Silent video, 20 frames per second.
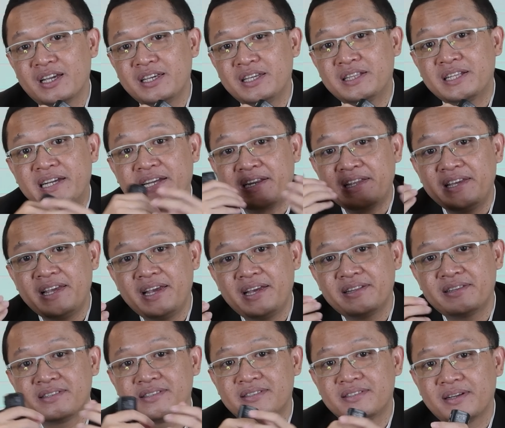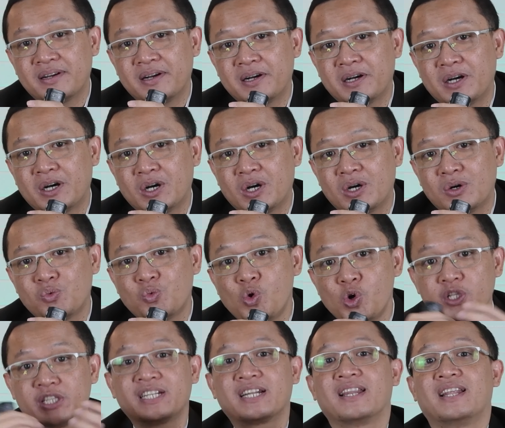it creates a
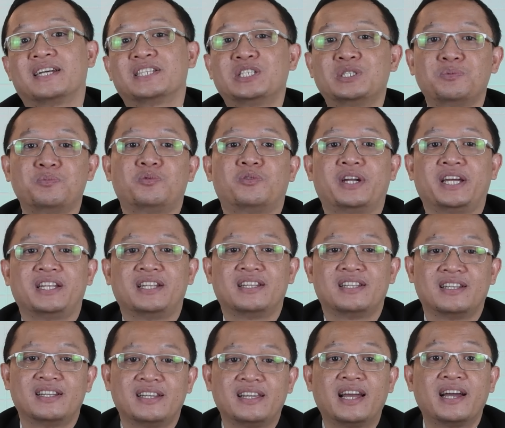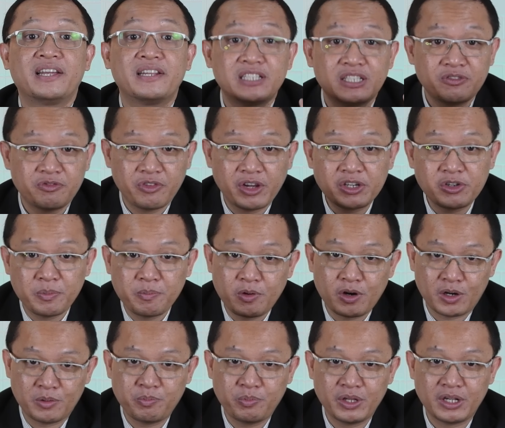world-class brand. Yeah, it's very
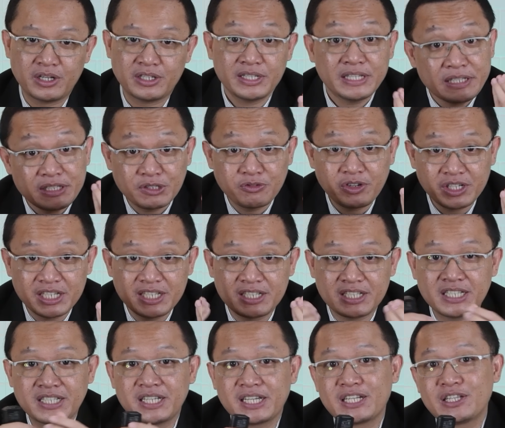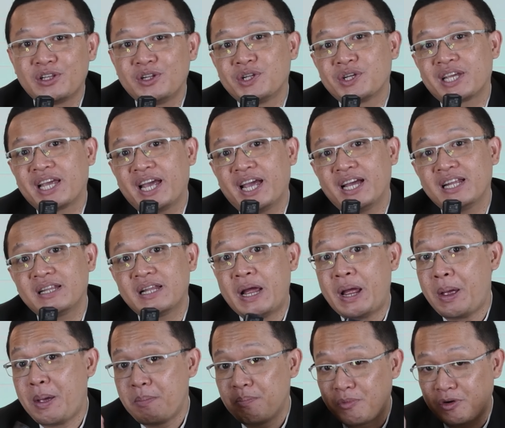popular. It's very interesting to look at
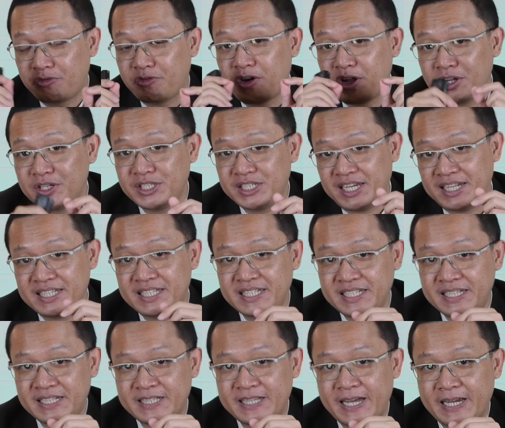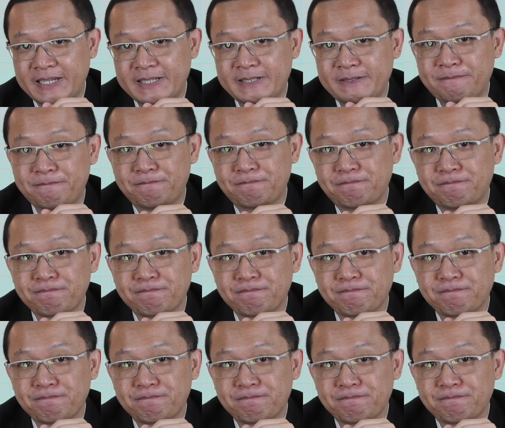morphology and syntax.